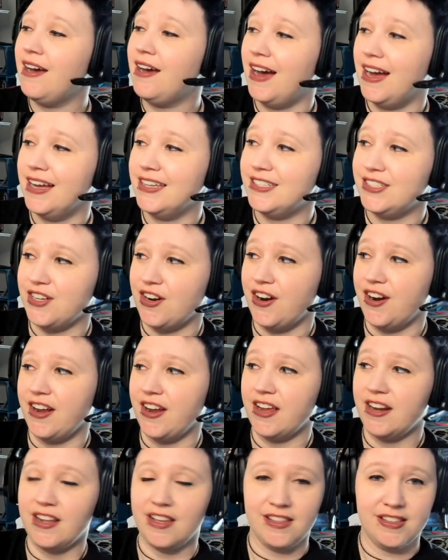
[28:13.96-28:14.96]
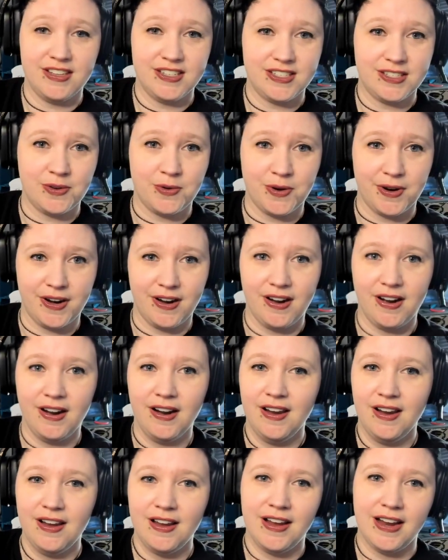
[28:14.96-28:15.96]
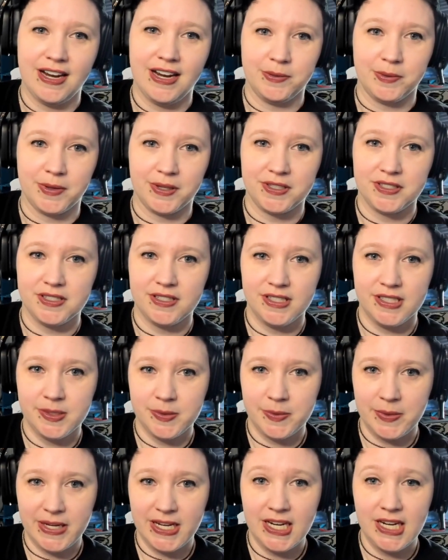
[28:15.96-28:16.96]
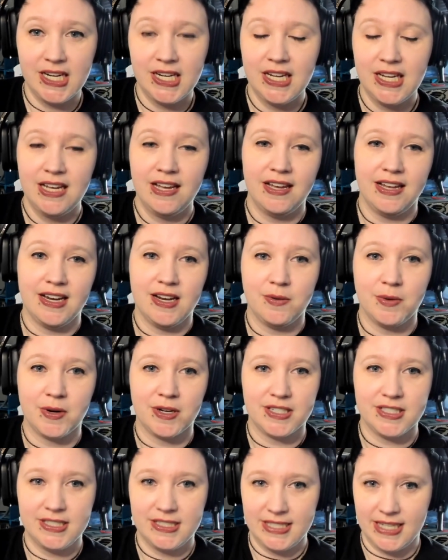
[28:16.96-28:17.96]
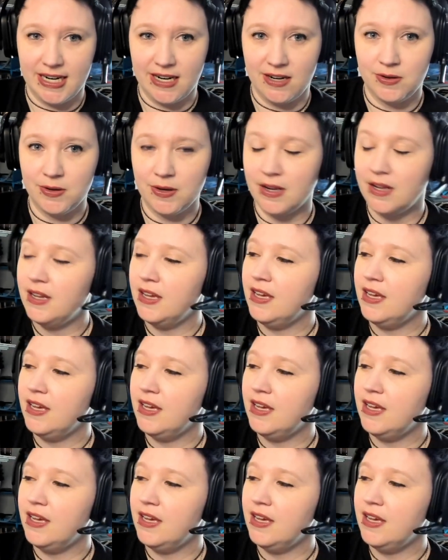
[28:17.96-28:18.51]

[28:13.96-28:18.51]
I started in this corner and I worked this way and I worked down.